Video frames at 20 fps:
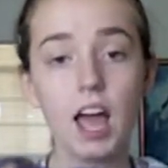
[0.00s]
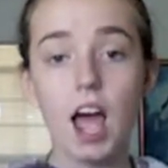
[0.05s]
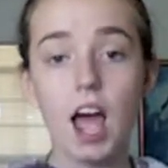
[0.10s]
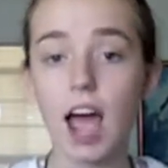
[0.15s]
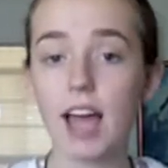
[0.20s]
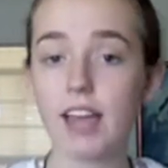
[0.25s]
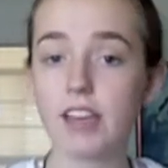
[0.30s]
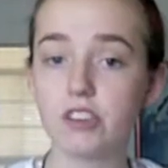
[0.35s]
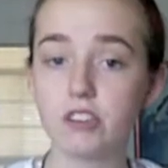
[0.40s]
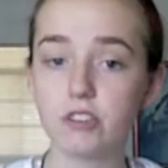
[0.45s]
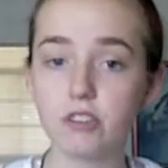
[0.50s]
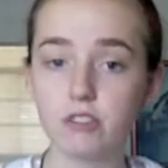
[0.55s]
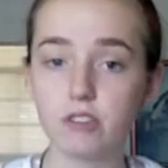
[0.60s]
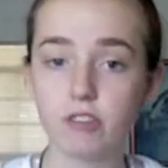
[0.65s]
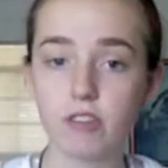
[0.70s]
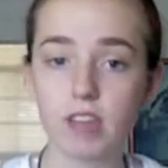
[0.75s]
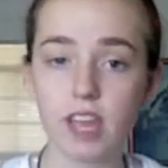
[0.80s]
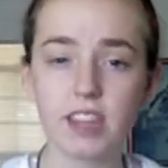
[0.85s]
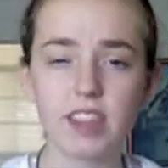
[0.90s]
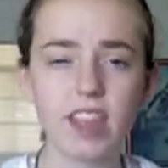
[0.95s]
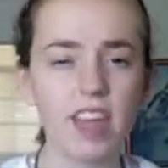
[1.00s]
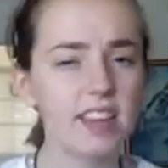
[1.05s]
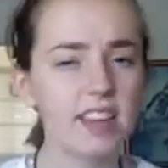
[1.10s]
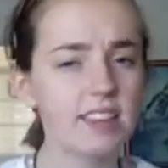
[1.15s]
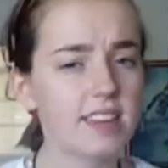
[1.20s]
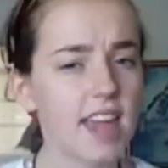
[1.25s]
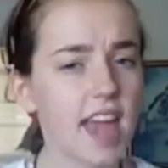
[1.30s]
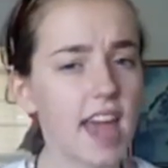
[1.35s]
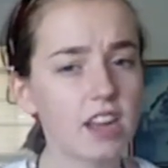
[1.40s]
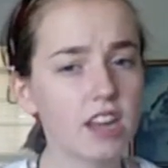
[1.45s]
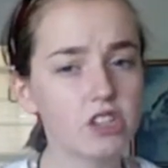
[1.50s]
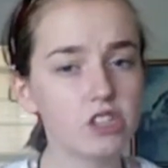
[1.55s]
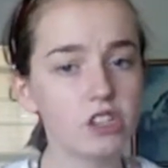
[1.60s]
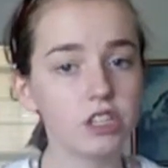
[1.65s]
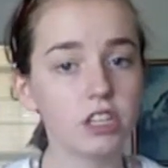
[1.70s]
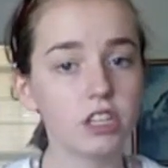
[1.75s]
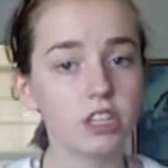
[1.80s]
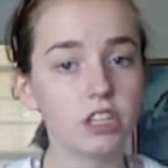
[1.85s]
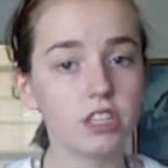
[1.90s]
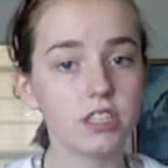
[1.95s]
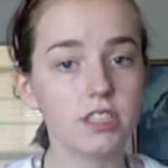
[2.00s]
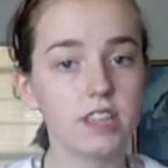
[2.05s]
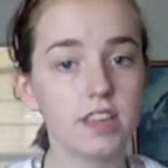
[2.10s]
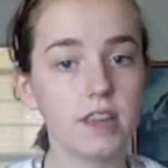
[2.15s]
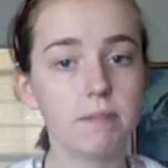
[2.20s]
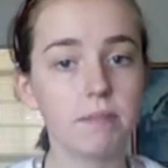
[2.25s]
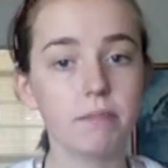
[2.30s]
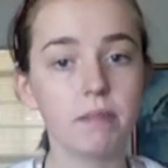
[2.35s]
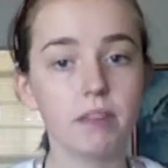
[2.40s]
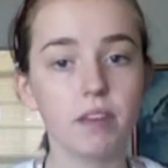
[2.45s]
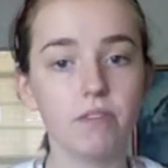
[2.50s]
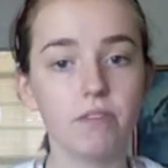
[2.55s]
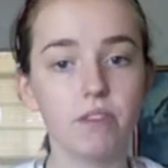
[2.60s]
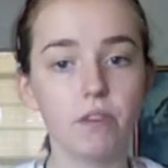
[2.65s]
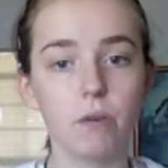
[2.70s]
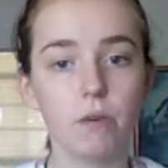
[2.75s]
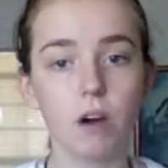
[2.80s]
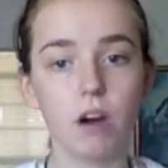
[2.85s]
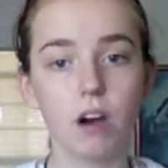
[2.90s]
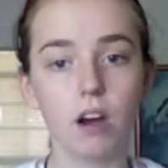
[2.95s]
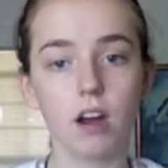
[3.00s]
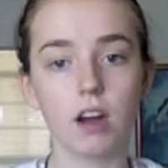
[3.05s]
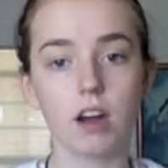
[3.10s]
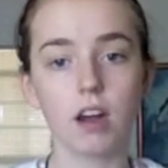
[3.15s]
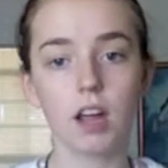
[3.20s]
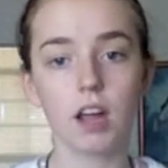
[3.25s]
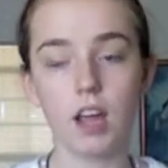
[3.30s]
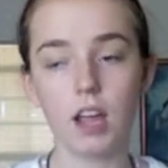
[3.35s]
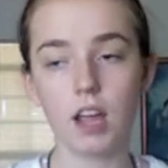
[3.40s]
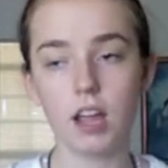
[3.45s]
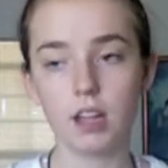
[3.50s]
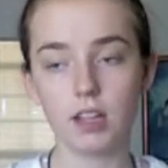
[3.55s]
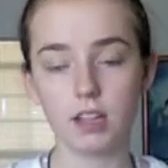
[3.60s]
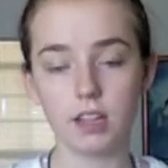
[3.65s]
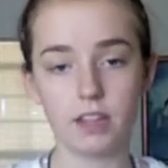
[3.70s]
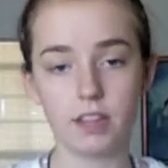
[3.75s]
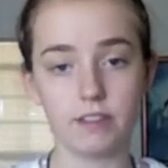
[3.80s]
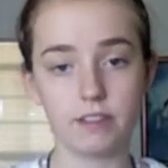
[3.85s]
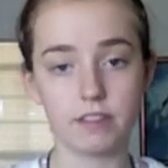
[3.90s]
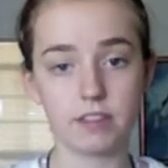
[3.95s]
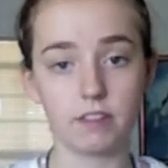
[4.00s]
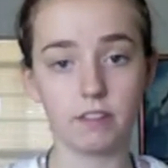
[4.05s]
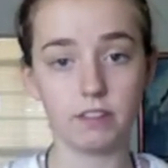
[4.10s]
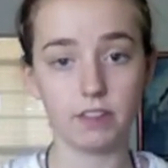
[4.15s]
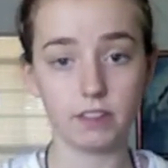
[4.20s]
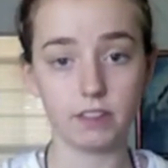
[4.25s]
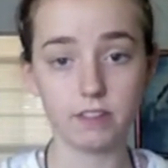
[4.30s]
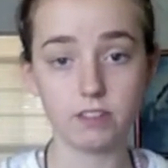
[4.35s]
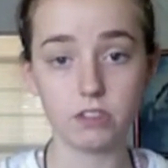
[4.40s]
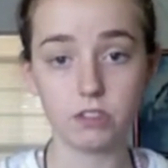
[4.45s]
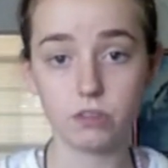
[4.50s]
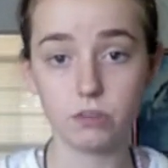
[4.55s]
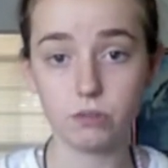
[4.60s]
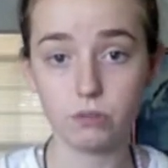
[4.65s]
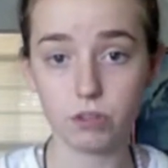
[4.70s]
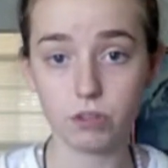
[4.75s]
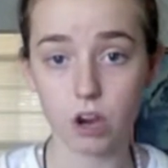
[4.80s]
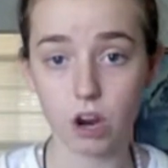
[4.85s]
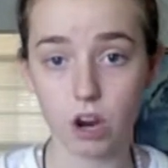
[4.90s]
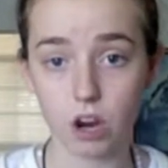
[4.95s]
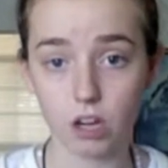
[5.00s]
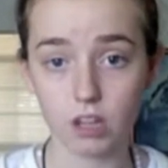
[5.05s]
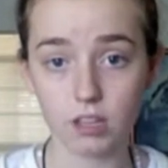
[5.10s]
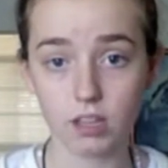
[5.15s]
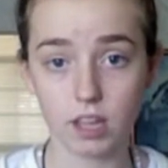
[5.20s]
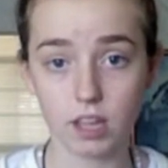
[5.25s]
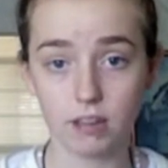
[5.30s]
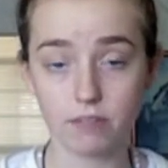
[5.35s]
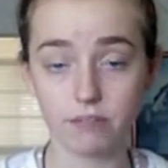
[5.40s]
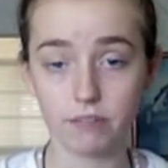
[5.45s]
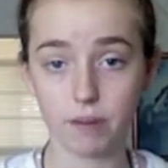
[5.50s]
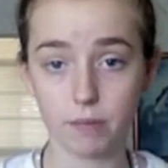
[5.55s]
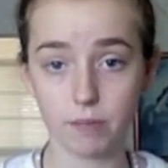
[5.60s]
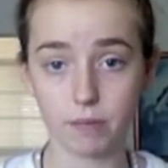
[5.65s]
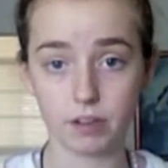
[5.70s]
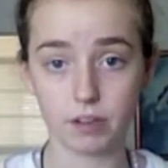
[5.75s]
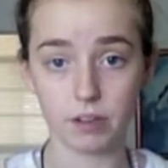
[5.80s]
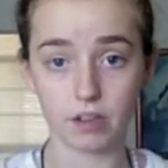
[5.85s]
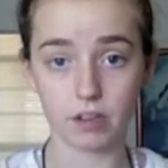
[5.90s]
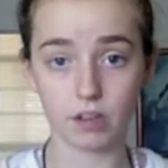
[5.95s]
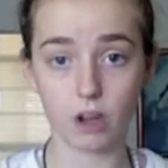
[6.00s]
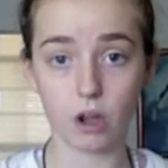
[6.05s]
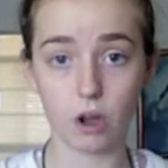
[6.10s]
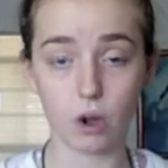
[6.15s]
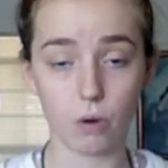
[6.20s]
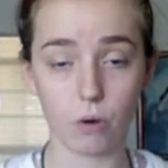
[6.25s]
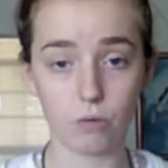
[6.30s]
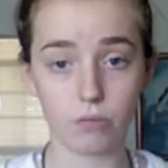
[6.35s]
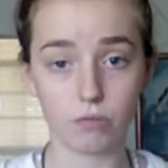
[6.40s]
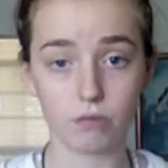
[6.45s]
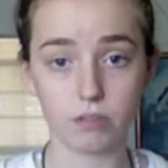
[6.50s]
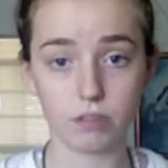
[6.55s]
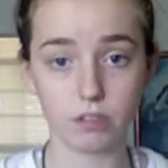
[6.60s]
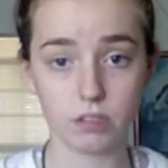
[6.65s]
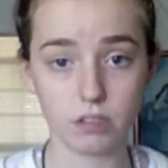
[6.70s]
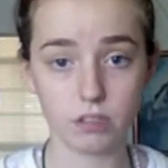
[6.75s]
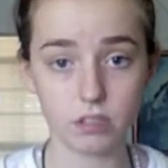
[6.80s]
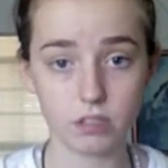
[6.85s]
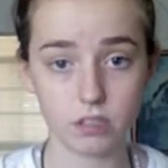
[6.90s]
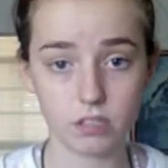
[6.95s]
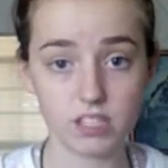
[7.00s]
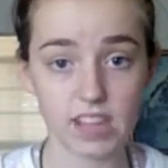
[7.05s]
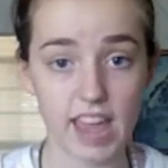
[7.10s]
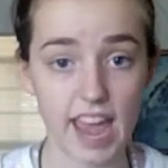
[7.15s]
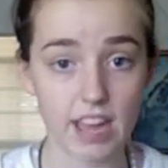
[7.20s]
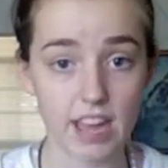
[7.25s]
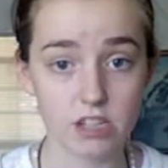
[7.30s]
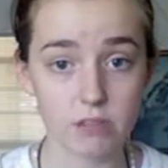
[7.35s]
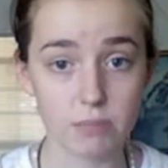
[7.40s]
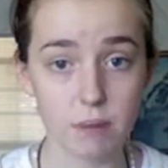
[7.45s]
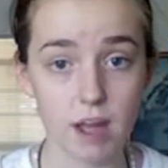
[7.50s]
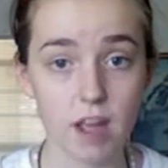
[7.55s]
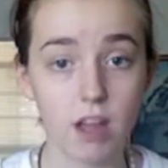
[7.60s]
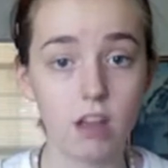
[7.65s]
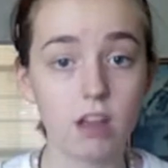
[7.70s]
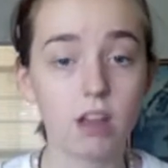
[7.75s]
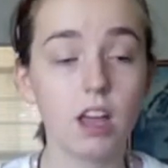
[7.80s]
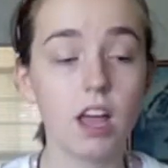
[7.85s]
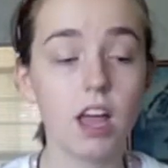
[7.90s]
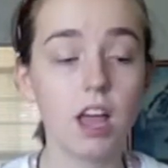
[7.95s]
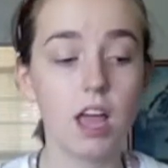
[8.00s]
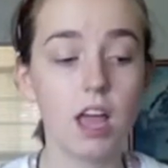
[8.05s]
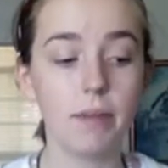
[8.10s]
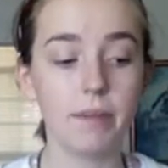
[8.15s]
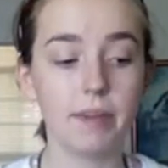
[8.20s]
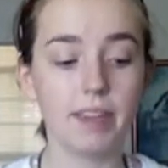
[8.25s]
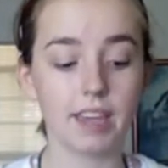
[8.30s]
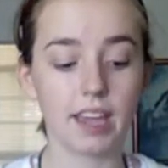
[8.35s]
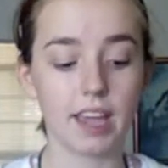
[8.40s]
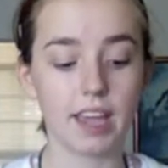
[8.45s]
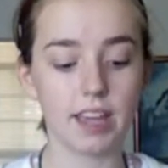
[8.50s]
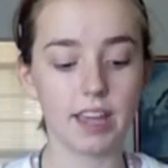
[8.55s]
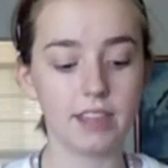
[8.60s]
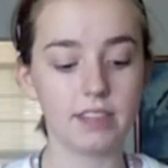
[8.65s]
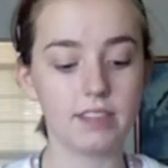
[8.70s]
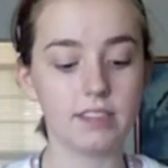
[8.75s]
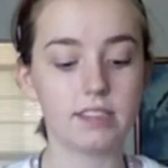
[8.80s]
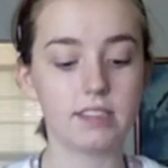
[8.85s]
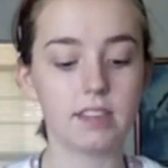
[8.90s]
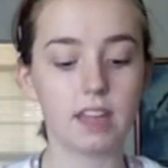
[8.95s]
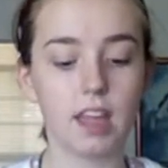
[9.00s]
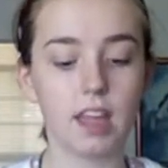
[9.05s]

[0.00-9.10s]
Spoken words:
I do that. That is actually a good tip if someone gives you yarn like from their own stash pile, because